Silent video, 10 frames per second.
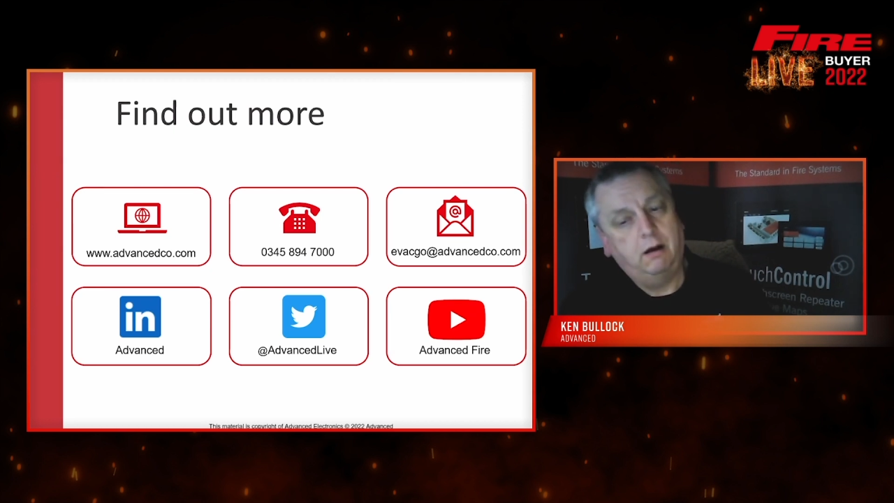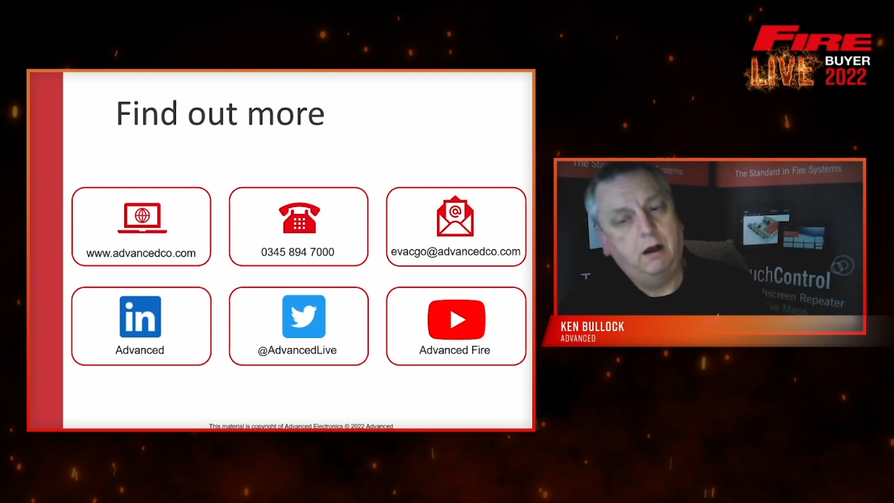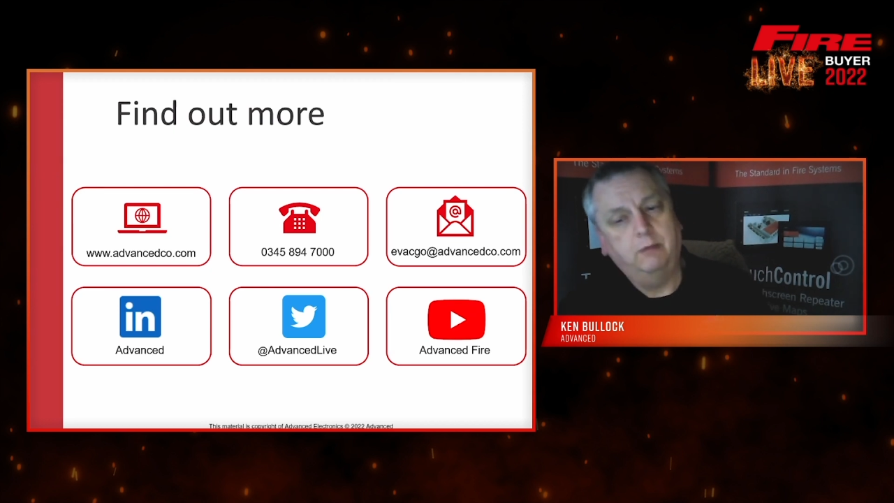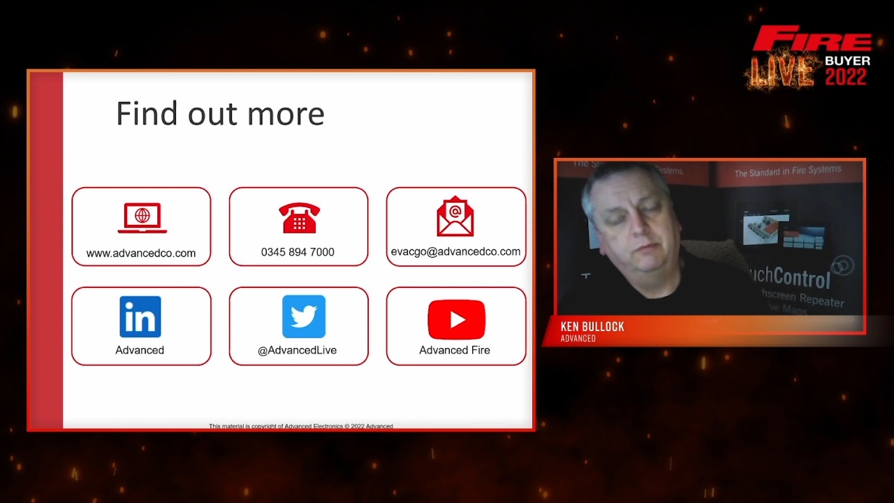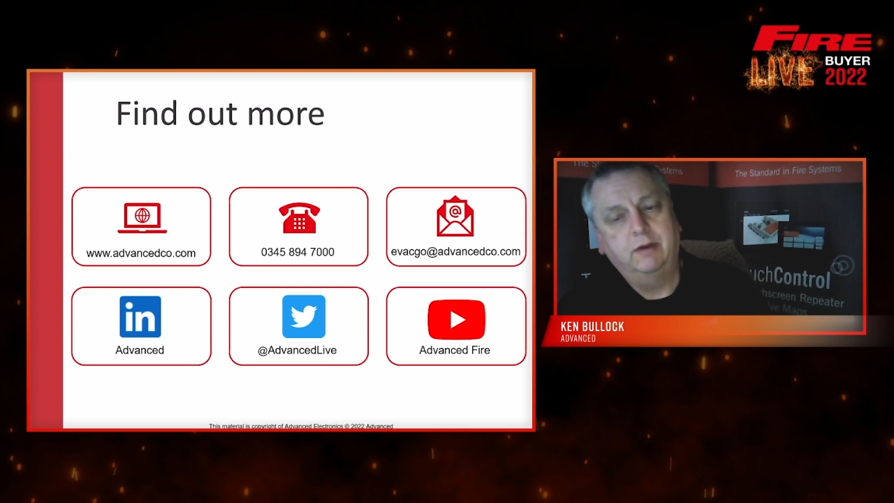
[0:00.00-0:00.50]
I
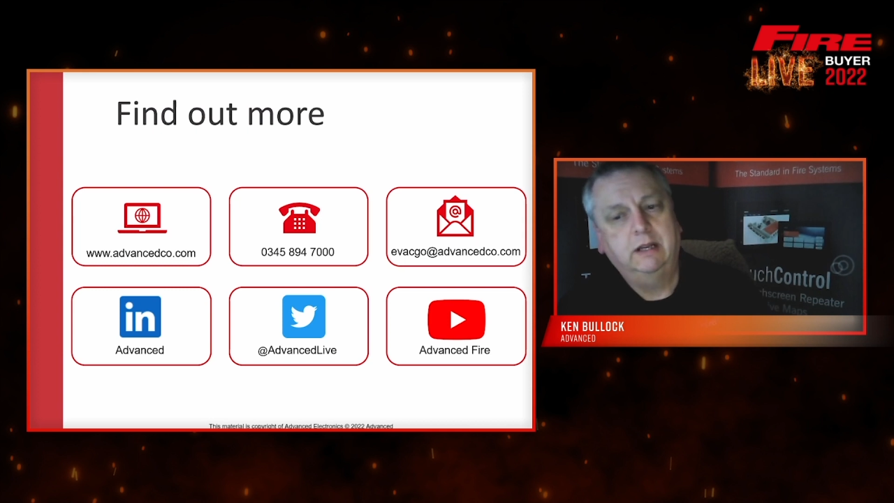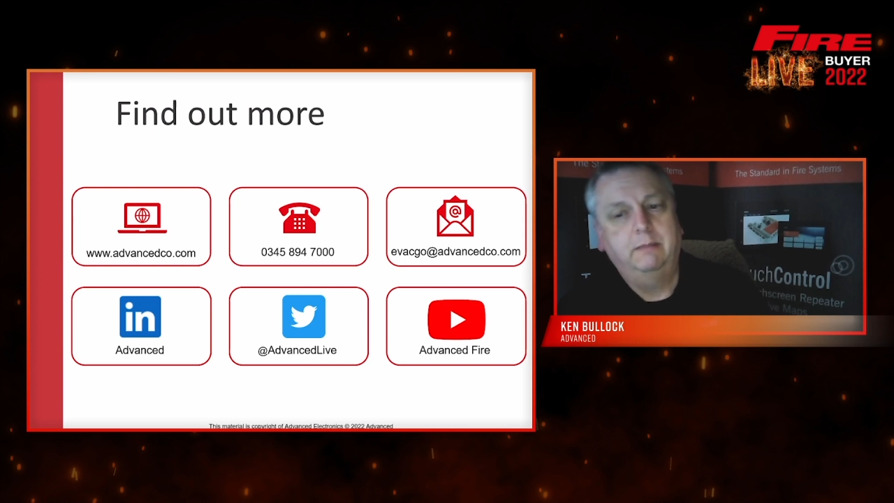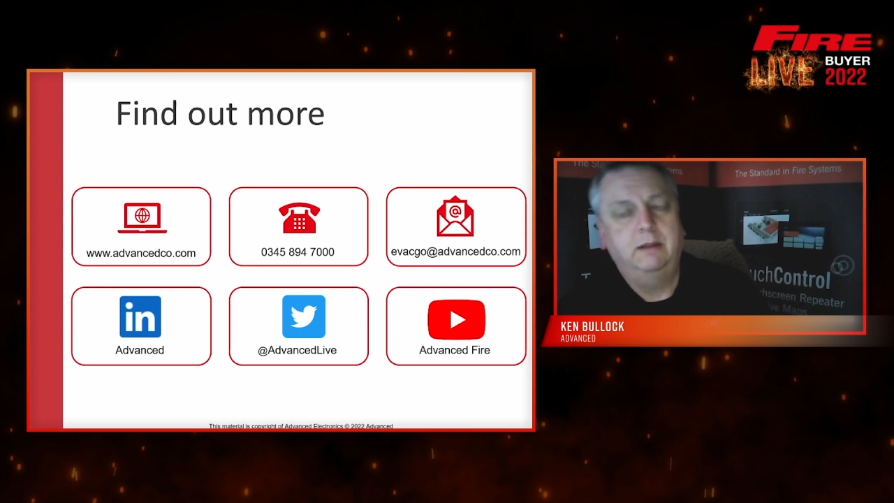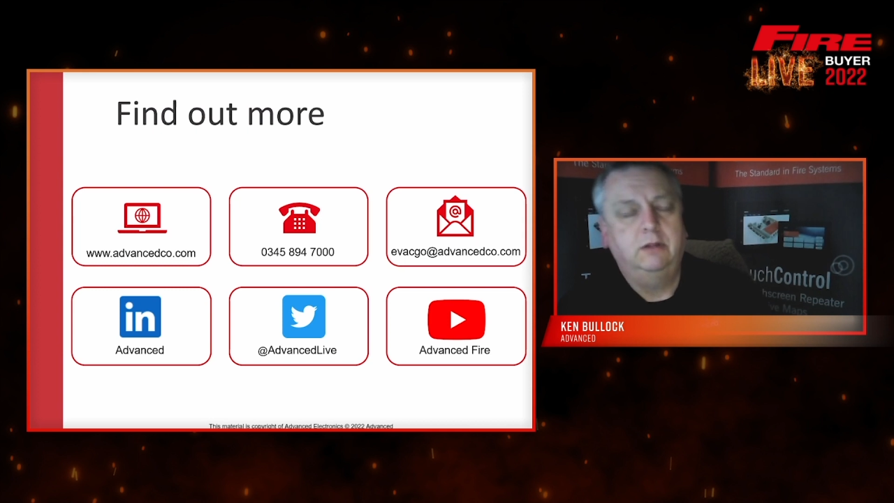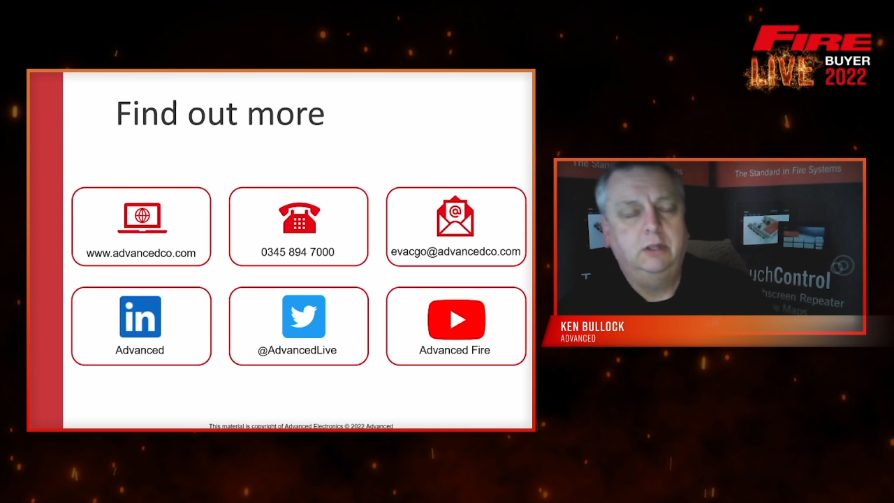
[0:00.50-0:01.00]
would
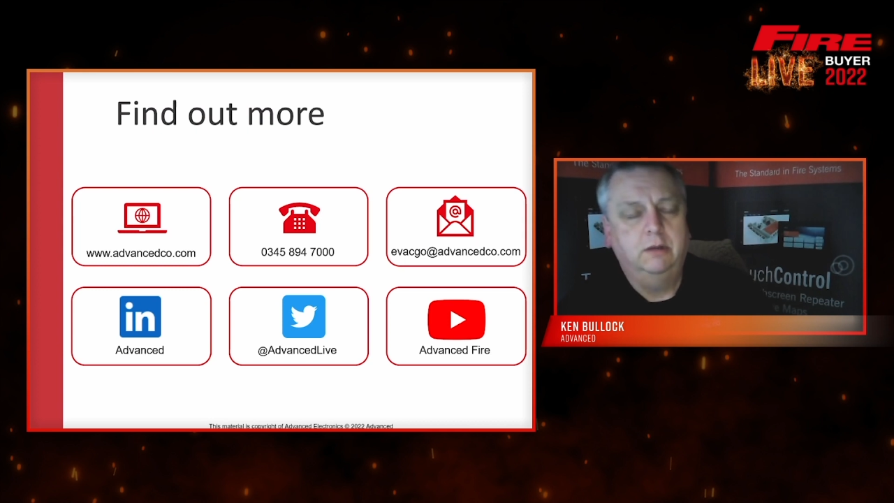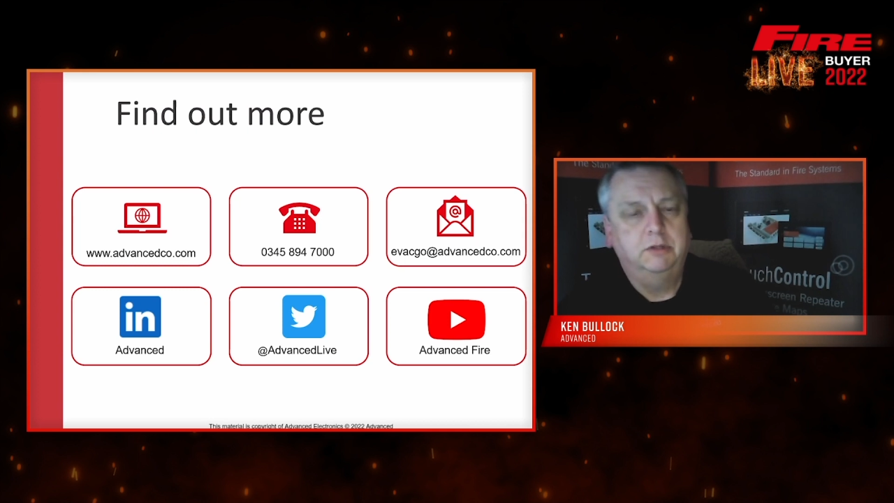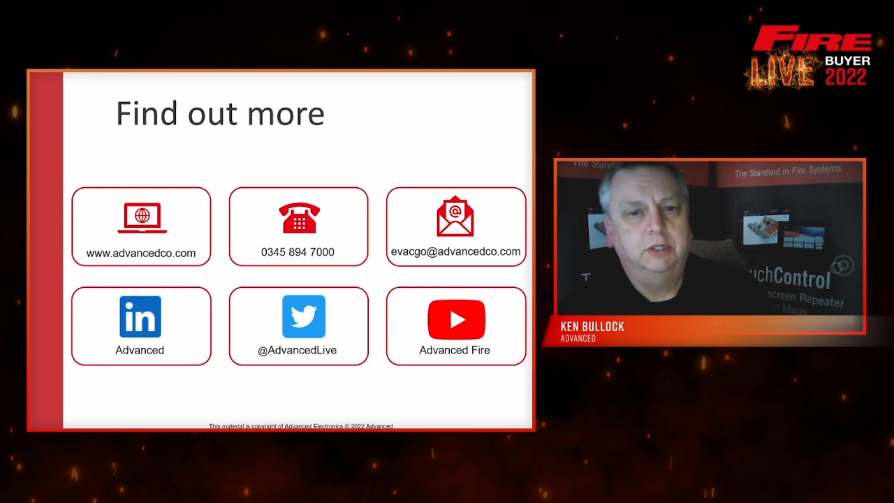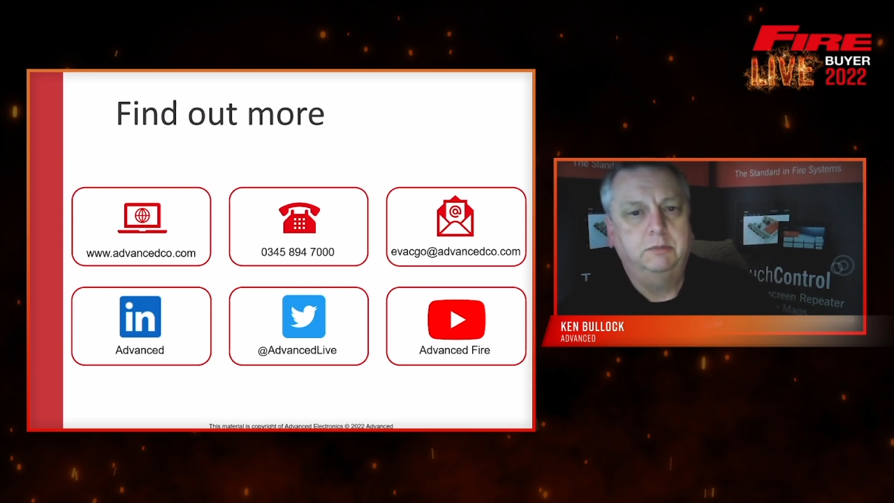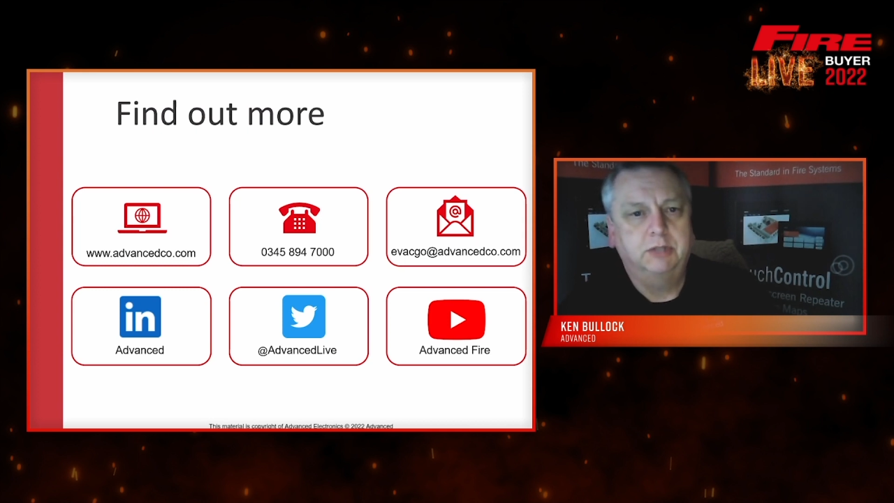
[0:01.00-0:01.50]
recommend the
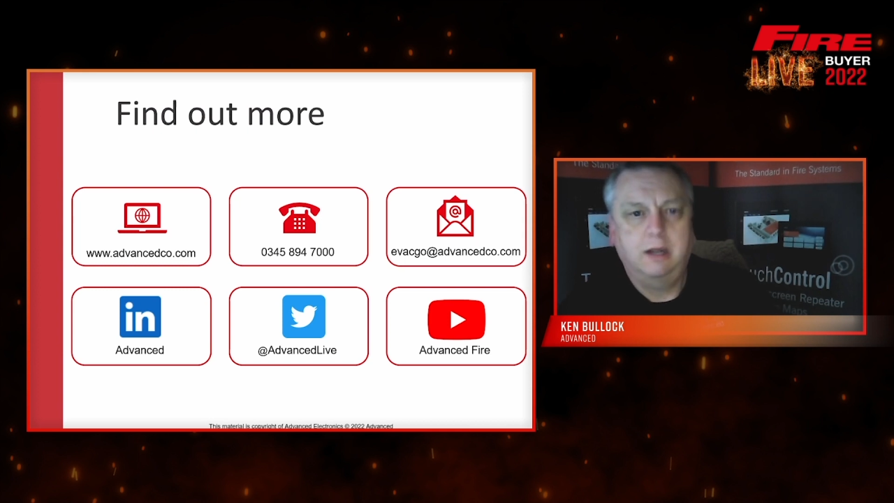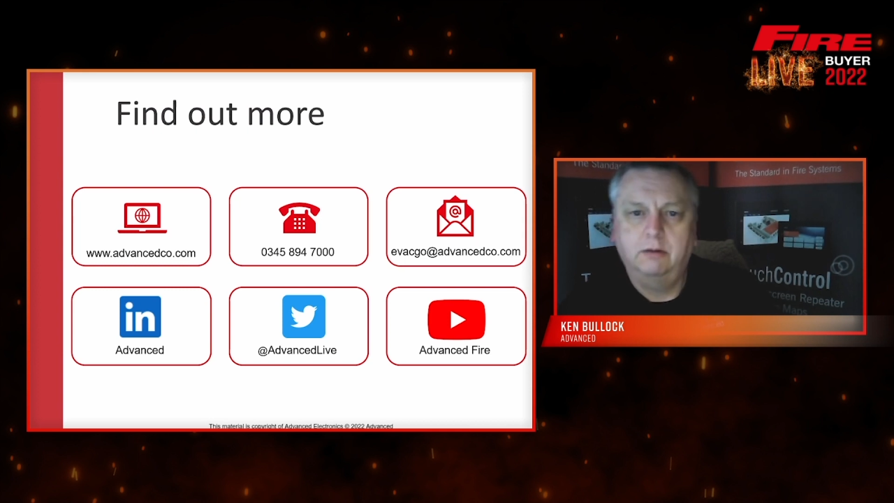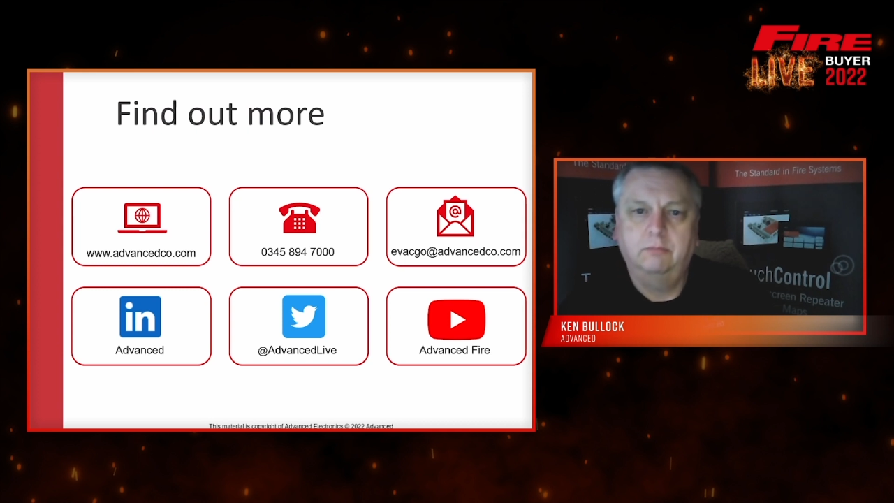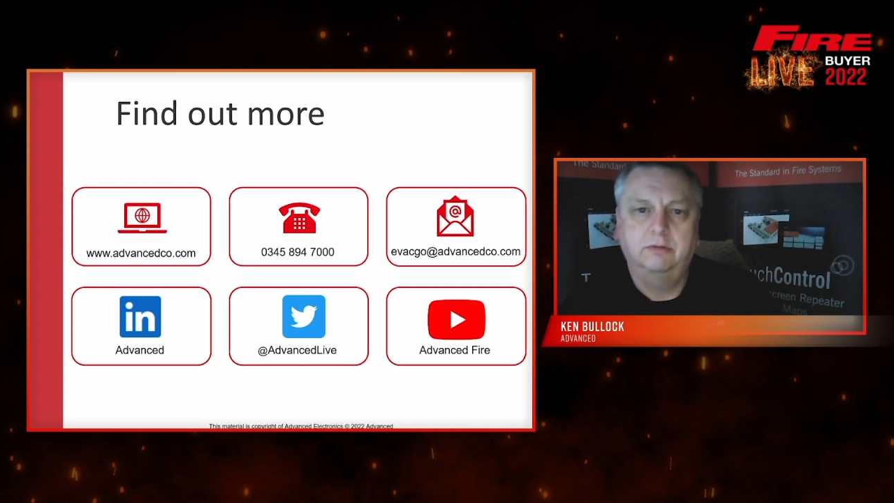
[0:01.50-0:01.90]
YouTube channel.